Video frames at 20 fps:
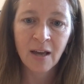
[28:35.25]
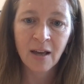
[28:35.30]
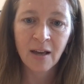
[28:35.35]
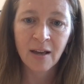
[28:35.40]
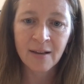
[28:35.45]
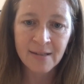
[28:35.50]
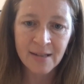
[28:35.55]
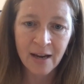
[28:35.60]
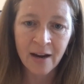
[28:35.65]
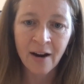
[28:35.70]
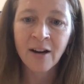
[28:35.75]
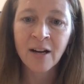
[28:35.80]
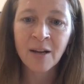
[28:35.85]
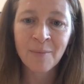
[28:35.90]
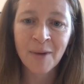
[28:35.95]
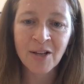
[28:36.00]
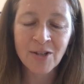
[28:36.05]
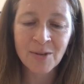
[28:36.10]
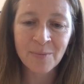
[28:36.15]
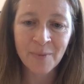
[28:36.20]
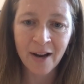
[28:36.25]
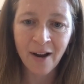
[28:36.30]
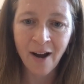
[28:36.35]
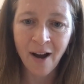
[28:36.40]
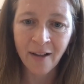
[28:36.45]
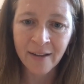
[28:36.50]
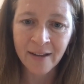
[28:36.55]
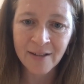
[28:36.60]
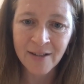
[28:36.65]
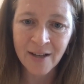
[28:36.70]
is, I already mentioned my
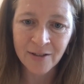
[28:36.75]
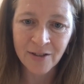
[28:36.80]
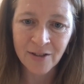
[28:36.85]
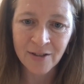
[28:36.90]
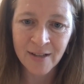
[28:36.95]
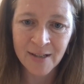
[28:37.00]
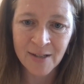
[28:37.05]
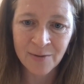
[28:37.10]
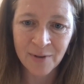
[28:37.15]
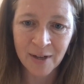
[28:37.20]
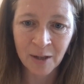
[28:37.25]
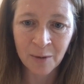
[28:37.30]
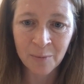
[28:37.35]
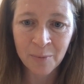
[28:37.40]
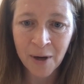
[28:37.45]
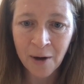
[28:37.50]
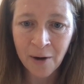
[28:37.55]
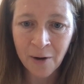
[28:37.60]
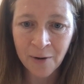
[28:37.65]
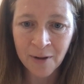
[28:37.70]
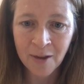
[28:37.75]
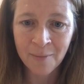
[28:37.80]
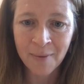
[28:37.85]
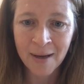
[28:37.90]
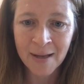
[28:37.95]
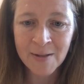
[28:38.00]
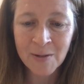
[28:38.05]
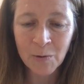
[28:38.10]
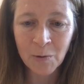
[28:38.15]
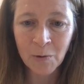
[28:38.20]
colleague, Doctor Desiree Lebeau in the
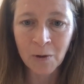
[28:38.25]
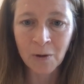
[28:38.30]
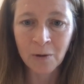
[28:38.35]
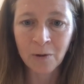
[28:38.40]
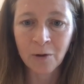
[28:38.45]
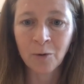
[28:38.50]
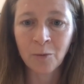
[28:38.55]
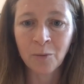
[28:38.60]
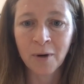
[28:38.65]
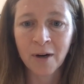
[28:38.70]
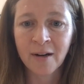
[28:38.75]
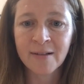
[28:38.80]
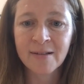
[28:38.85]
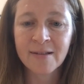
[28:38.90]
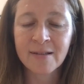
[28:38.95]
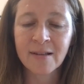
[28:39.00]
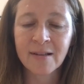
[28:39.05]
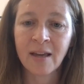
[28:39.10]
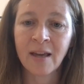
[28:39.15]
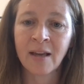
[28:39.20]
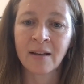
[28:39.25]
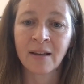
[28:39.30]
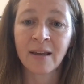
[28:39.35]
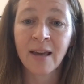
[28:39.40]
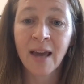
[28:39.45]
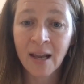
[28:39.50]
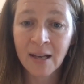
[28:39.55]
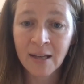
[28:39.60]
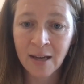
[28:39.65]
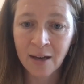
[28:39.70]
med school, who works in
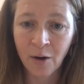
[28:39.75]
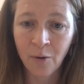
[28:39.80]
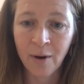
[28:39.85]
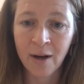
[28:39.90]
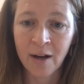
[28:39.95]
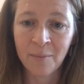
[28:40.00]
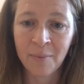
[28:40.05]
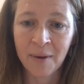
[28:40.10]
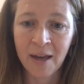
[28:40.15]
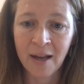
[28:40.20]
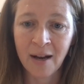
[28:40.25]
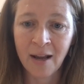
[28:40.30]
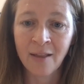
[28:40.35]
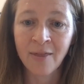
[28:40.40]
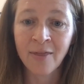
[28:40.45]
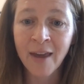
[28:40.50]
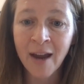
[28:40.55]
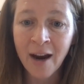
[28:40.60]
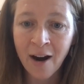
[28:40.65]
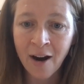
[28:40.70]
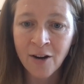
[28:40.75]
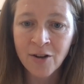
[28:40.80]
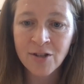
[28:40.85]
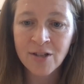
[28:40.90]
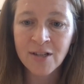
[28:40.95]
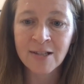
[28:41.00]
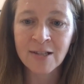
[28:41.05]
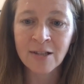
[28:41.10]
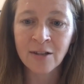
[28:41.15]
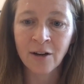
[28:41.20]
Kenya quite a bit. And there
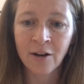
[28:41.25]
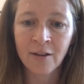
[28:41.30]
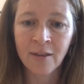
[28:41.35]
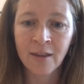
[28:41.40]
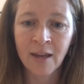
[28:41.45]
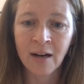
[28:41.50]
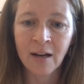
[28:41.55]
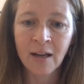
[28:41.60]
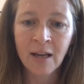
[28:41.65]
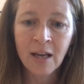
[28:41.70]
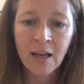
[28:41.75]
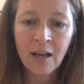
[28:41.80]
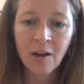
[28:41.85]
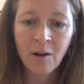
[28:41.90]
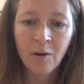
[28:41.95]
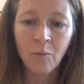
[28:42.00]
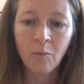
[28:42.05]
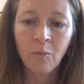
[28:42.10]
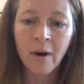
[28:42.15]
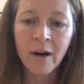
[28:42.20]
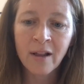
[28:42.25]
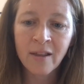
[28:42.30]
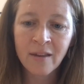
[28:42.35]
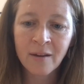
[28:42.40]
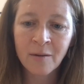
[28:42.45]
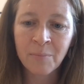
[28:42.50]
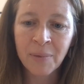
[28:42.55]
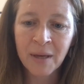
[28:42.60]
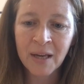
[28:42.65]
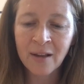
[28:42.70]
she's learned that one of the
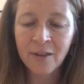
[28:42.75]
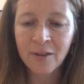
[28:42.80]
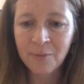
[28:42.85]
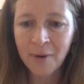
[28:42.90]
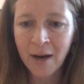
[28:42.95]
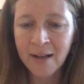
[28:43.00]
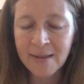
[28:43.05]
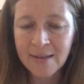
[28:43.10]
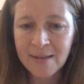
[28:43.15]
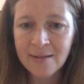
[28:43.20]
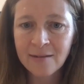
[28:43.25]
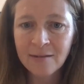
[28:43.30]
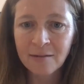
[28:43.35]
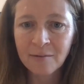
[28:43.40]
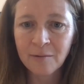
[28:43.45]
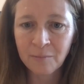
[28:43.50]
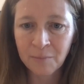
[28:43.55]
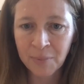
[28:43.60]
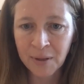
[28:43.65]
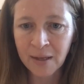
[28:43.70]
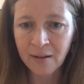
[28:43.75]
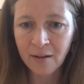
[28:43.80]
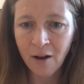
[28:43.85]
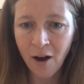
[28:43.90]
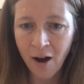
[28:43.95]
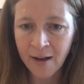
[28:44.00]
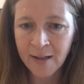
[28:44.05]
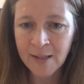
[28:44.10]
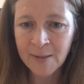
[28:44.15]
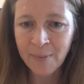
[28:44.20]
big threats be
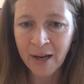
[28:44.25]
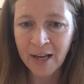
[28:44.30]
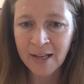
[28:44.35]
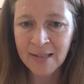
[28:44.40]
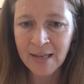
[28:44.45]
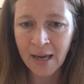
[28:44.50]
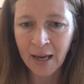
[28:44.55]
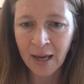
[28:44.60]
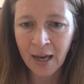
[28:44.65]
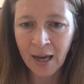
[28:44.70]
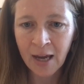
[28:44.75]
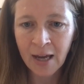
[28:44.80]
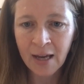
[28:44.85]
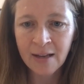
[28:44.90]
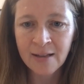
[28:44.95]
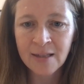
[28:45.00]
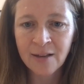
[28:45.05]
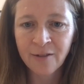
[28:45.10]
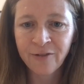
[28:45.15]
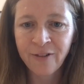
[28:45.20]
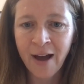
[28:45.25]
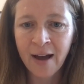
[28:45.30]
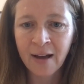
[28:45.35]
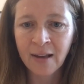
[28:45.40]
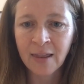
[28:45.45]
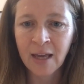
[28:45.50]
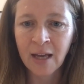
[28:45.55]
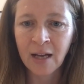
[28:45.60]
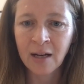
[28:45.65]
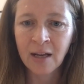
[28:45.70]
caused by dengue is the
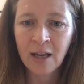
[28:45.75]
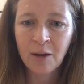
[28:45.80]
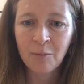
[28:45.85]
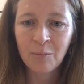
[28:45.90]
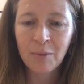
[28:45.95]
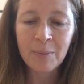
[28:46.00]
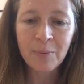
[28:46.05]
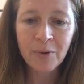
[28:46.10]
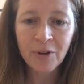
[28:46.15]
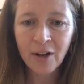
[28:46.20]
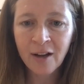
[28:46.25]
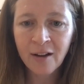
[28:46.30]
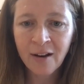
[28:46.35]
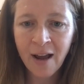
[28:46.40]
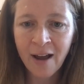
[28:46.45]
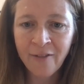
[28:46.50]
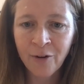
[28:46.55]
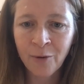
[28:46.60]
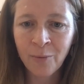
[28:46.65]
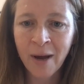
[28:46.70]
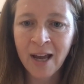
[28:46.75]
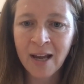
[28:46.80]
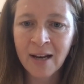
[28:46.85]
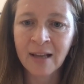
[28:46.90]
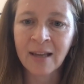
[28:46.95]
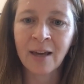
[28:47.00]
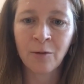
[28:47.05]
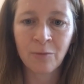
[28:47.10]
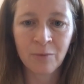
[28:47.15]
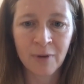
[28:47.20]
fact that people don't have a way to
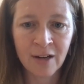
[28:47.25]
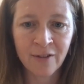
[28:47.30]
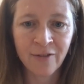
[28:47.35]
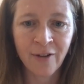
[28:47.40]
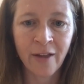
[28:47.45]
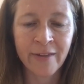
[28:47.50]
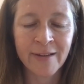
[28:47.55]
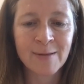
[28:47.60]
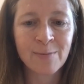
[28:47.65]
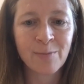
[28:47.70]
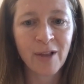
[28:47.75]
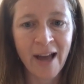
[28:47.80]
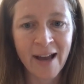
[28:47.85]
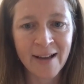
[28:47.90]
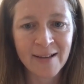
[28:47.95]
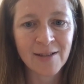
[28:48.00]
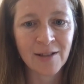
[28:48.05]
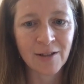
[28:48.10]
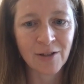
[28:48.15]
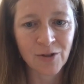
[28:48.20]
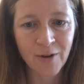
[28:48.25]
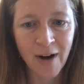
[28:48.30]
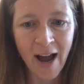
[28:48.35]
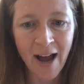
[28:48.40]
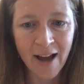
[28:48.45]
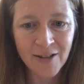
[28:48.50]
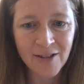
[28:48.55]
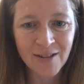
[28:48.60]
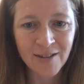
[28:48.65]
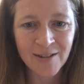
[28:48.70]
get rid of all this plastic
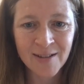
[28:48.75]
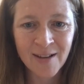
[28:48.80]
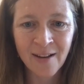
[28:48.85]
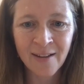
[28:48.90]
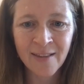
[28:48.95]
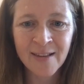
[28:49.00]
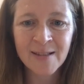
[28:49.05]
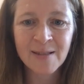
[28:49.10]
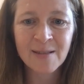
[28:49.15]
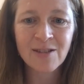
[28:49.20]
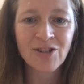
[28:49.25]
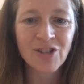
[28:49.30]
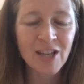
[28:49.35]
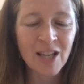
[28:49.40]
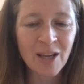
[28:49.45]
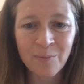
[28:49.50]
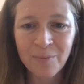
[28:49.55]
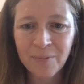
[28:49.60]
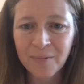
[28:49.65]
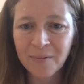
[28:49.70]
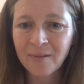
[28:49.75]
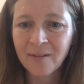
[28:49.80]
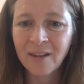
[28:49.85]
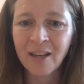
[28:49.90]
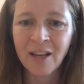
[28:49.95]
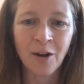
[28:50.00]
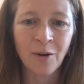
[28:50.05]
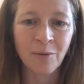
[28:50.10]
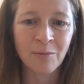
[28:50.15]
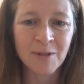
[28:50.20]
trash. There's all this cheap,
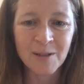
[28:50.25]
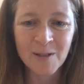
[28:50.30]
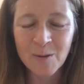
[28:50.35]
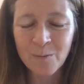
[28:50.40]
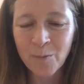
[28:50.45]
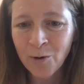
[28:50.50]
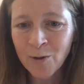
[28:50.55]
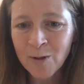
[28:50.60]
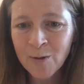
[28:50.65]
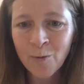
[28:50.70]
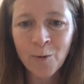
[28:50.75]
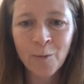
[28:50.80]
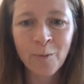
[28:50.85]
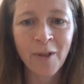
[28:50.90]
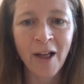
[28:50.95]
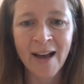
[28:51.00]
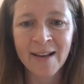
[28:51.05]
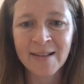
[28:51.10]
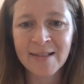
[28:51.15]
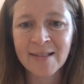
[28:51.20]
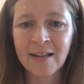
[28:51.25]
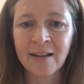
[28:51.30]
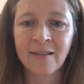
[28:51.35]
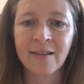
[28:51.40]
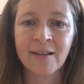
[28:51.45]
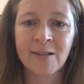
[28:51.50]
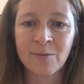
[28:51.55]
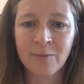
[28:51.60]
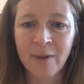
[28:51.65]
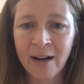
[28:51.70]
you know, disposable plastic
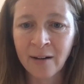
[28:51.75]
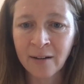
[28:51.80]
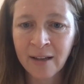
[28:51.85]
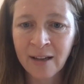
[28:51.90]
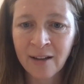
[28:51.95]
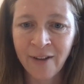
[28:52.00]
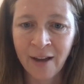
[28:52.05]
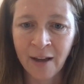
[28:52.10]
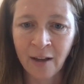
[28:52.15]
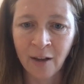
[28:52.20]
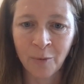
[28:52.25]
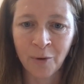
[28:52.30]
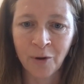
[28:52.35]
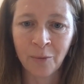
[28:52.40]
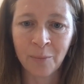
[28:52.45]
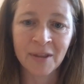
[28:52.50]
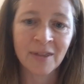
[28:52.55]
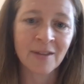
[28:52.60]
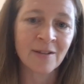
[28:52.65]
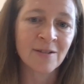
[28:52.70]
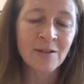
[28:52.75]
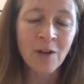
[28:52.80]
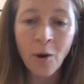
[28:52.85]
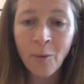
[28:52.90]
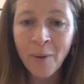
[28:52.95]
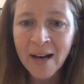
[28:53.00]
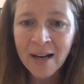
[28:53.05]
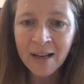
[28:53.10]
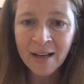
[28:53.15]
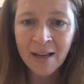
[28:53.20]
that's readily available, but there's no
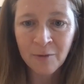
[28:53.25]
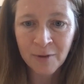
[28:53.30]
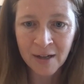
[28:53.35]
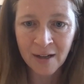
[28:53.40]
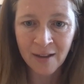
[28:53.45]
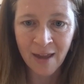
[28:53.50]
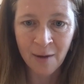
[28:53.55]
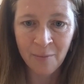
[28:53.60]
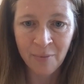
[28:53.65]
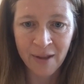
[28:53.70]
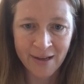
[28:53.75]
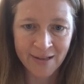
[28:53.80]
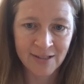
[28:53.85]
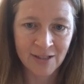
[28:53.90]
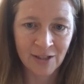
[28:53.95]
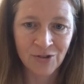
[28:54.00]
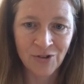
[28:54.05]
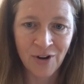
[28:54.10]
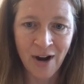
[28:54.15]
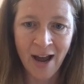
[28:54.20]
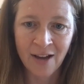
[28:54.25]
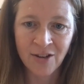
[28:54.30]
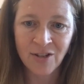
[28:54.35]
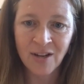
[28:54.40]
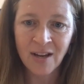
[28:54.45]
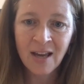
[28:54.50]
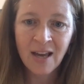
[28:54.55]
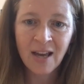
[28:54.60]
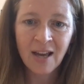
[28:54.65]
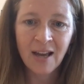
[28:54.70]
way to get rid of that plastic trash.
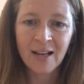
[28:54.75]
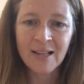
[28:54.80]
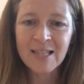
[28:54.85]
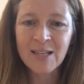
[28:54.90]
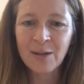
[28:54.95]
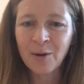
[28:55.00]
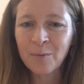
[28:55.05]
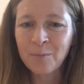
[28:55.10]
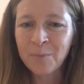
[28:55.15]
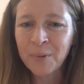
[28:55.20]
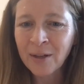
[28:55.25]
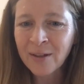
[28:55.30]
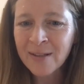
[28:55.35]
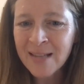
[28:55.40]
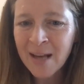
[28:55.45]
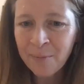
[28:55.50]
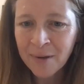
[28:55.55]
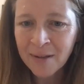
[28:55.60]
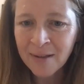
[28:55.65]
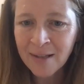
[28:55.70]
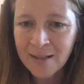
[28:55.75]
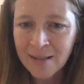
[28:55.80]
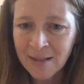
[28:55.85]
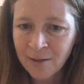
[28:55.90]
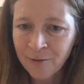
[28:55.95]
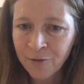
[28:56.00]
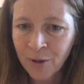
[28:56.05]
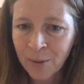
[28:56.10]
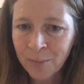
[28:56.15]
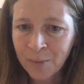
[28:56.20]
And so it builds up in these
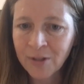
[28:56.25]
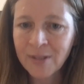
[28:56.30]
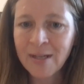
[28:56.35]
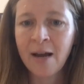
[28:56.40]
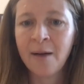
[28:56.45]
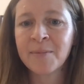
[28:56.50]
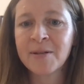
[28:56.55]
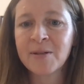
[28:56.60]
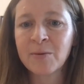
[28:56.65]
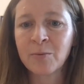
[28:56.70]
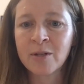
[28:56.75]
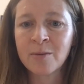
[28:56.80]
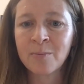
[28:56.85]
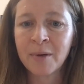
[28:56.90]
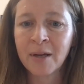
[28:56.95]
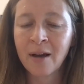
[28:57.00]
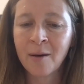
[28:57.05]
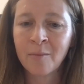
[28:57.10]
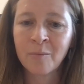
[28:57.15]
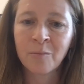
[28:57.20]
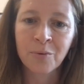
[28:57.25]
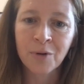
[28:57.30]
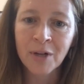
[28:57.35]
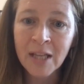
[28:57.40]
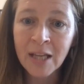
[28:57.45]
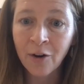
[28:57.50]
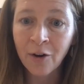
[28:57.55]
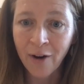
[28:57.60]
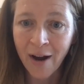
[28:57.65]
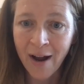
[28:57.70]
informal dumps, which become
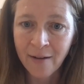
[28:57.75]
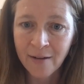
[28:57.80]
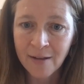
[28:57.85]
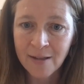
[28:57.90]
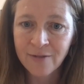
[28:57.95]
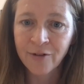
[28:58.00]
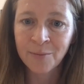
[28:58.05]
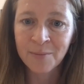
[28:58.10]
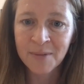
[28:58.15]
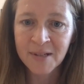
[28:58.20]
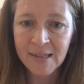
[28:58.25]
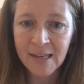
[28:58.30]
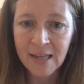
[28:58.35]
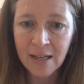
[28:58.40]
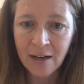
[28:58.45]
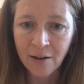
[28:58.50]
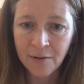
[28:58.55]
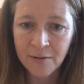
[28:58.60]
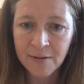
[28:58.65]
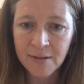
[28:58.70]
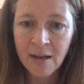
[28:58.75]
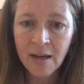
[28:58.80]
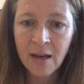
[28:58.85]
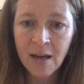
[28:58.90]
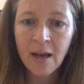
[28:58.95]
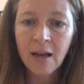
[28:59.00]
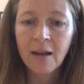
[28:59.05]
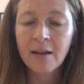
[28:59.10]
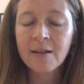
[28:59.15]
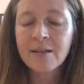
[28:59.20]
breeding grounds for yeah, mosquitoes. Yeah.
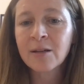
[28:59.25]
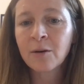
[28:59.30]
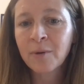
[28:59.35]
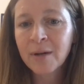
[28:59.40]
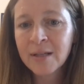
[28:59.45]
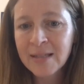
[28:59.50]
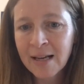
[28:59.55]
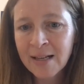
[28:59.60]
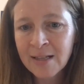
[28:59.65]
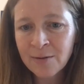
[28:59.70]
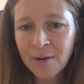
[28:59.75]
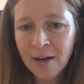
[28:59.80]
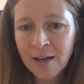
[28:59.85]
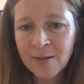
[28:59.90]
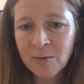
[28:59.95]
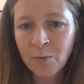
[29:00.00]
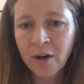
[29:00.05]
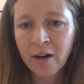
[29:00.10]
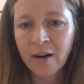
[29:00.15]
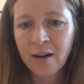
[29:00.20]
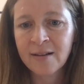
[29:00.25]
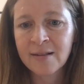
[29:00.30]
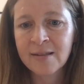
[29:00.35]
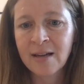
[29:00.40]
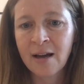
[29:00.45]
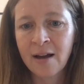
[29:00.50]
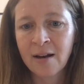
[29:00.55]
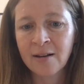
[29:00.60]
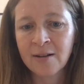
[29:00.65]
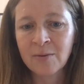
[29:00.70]
And so what Desiree's work has
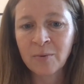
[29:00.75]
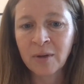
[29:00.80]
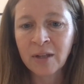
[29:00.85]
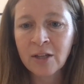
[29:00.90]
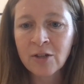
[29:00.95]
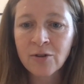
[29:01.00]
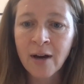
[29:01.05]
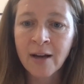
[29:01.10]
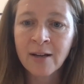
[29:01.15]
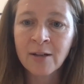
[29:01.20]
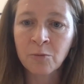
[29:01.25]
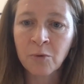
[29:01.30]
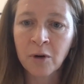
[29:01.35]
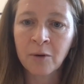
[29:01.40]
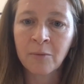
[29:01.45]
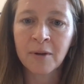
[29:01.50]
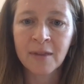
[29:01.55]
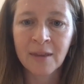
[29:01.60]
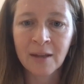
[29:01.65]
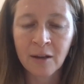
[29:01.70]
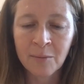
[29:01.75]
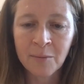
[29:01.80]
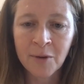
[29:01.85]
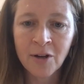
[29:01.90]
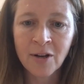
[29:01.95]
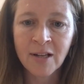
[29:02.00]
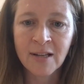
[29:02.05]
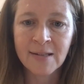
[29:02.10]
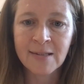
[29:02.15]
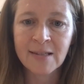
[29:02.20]
done is really tried to work with the
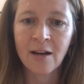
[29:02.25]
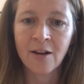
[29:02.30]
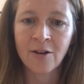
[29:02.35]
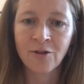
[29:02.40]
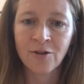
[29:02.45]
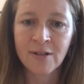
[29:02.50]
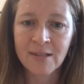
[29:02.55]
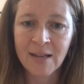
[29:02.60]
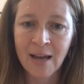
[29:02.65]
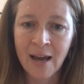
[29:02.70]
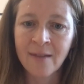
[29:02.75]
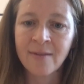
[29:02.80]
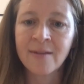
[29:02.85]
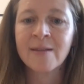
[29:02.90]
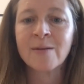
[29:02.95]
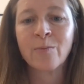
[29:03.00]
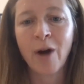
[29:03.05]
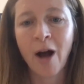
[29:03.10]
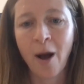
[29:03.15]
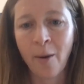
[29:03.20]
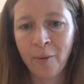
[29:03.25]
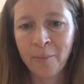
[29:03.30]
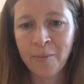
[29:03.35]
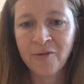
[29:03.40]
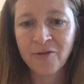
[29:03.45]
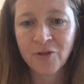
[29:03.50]
communities to understand this problem of